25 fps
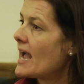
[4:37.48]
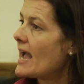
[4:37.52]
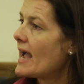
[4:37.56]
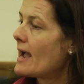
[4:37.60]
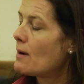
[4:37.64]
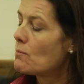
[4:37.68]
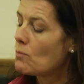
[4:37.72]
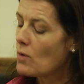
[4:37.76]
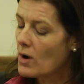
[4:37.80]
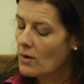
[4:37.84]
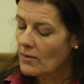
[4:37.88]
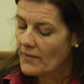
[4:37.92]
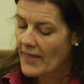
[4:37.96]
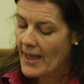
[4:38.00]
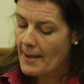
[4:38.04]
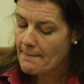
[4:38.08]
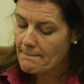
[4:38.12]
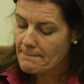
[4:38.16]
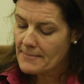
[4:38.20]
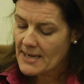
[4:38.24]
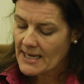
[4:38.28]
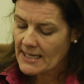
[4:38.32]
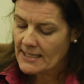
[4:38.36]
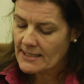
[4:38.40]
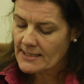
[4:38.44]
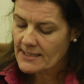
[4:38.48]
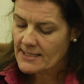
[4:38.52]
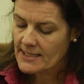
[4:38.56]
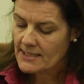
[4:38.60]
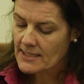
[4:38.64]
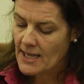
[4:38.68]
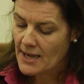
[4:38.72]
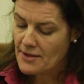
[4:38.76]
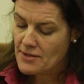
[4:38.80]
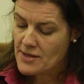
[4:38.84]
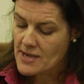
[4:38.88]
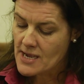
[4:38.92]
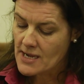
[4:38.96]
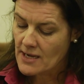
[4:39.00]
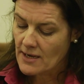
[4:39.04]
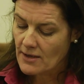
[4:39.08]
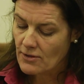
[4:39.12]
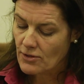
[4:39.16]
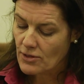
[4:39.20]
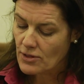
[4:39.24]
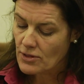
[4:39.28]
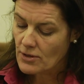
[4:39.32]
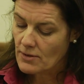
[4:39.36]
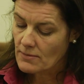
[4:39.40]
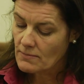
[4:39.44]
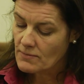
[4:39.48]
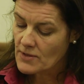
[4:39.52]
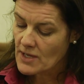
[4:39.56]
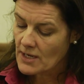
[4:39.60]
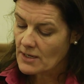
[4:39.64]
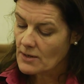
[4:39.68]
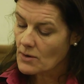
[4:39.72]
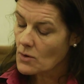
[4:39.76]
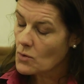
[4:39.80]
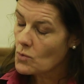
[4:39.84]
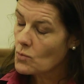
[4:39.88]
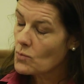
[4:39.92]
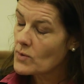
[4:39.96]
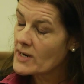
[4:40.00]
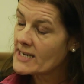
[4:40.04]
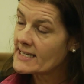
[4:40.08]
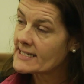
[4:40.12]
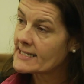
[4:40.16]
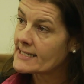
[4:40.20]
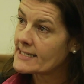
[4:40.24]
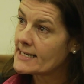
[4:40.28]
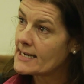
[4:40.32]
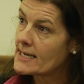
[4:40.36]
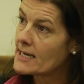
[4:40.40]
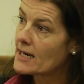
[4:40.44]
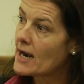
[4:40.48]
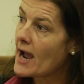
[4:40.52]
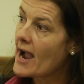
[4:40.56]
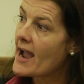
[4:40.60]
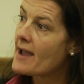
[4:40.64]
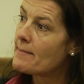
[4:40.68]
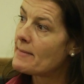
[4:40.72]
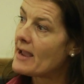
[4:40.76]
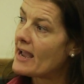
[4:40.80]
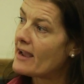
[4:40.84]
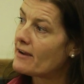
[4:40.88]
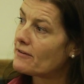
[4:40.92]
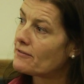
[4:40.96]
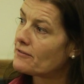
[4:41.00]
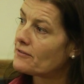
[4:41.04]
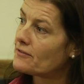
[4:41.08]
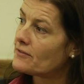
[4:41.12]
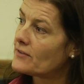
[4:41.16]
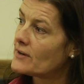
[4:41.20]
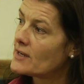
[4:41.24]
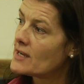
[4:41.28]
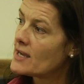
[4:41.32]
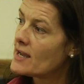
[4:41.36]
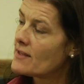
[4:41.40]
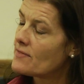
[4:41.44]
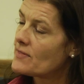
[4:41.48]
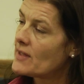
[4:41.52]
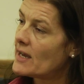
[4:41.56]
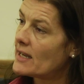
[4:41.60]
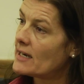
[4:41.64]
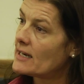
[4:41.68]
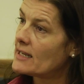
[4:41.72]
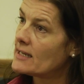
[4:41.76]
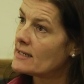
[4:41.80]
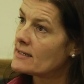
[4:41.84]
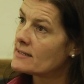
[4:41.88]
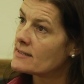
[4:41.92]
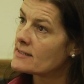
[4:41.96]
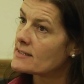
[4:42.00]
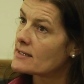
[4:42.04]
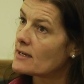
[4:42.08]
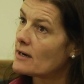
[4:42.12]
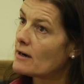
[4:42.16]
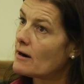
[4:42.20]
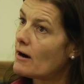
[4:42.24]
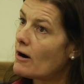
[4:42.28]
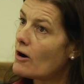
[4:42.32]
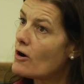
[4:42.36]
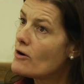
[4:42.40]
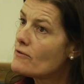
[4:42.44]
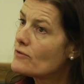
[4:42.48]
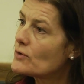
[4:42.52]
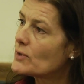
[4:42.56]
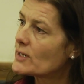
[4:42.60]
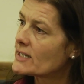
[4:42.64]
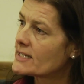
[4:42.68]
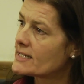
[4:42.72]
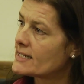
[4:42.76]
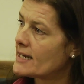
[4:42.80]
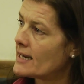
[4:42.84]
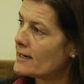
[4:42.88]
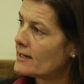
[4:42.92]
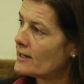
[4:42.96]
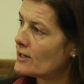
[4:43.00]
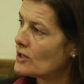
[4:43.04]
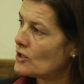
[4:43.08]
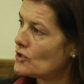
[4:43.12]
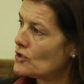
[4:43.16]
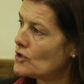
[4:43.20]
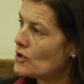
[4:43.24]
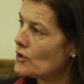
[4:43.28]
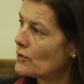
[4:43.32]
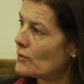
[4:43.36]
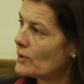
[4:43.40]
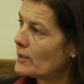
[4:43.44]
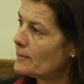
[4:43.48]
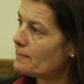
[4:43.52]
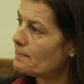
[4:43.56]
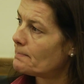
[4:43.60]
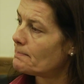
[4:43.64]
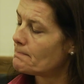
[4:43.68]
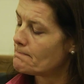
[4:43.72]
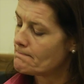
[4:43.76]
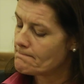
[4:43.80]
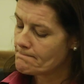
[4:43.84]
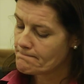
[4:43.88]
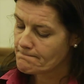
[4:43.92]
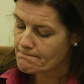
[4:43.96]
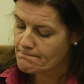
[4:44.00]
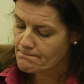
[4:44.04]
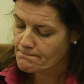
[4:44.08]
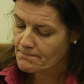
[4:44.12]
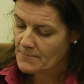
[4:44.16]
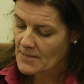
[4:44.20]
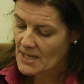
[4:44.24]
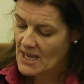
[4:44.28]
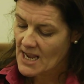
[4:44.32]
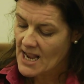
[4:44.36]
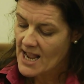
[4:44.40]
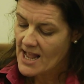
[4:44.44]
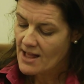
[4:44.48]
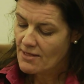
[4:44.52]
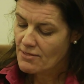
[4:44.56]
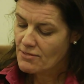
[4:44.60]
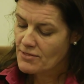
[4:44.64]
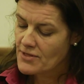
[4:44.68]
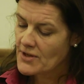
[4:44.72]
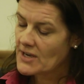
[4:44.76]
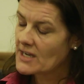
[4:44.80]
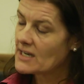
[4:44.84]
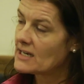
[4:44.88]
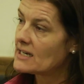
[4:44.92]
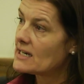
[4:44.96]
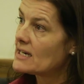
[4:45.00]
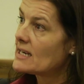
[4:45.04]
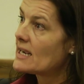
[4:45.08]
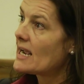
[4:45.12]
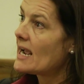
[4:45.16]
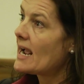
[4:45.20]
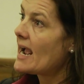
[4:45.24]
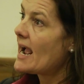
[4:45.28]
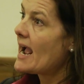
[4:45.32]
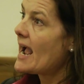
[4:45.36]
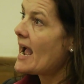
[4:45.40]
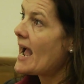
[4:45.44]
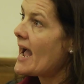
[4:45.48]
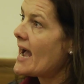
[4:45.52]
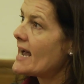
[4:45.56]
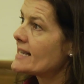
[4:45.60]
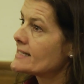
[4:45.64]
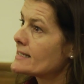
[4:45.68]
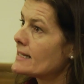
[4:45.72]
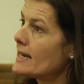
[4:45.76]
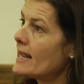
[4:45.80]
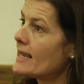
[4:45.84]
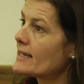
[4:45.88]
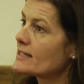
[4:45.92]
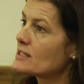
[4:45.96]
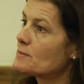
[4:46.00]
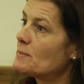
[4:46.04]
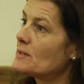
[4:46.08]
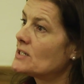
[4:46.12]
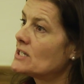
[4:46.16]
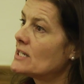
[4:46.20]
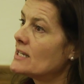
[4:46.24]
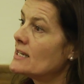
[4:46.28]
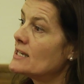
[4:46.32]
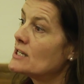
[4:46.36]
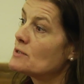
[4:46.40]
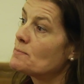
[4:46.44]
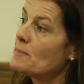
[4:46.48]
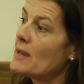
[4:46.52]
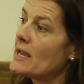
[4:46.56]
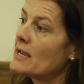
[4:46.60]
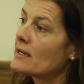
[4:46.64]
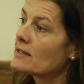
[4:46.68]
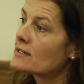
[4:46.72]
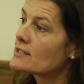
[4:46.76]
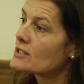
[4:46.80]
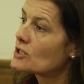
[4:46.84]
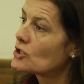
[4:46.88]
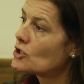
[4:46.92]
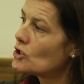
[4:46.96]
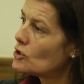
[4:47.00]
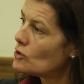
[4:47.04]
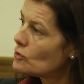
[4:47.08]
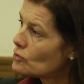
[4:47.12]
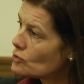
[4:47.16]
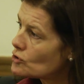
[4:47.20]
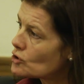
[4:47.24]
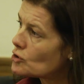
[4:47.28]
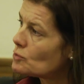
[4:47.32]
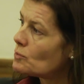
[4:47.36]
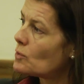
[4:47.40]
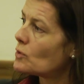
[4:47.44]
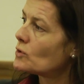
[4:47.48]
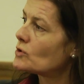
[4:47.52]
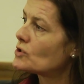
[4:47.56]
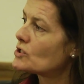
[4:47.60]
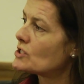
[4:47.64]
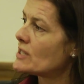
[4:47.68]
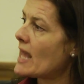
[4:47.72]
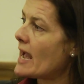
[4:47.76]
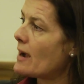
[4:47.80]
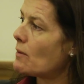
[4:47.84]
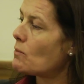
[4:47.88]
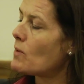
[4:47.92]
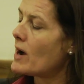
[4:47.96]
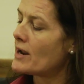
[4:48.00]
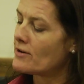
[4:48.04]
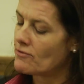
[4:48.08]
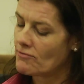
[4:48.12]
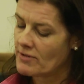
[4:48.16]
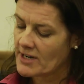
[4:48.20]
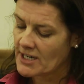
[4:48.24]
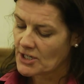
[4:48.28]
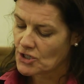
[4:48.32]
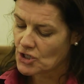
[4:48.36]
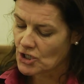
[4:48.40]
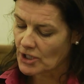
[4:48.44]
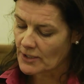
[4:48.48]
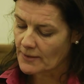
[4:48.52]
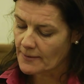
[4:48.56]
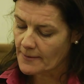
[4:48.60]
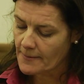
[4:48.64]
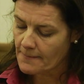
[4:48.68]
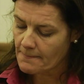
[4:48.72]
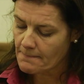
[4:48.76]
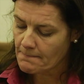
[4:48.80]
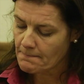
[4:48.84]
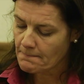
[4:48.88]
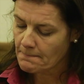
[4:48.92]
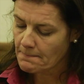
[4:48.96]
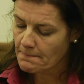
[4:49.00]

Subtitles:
And what that means is, I think, that we see an IMF that is overextended in Europe, that has an expertise being skewed towards that one region,